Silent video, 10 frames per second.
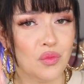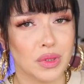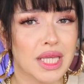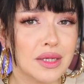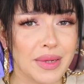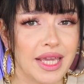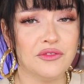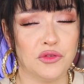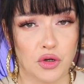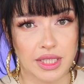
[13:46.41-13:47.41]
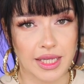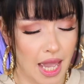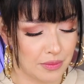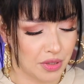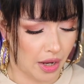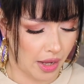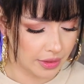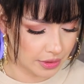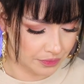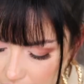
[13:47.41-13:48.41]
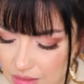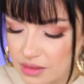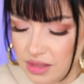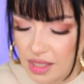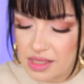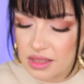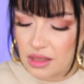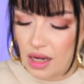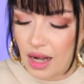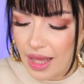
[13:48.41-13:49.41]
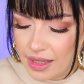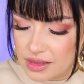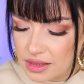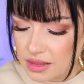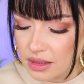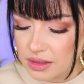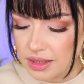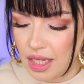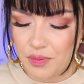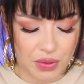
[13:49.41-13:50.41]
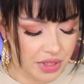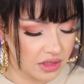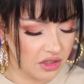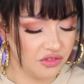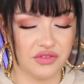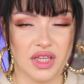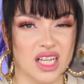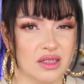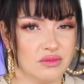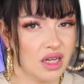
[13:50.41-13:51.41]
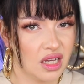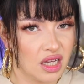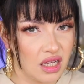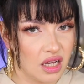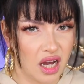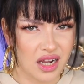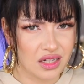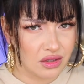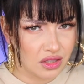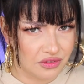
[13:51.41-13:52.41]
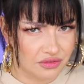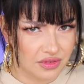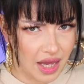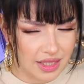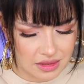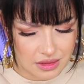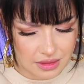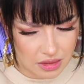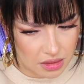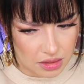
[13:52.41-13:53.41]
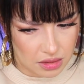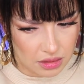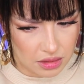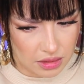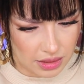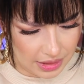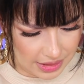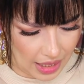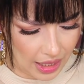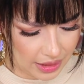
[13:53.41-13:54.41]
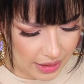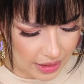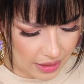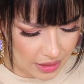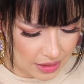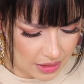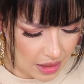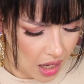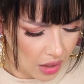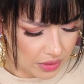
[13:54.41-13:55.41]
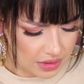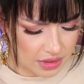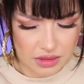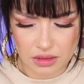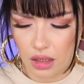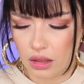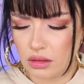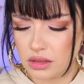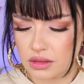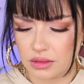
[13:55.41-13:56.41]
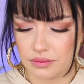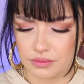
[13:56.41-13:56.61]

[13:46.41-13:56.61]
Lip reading: bling bling for the cameras. It says lens tempered film. I don't know if that's exactly how is this called,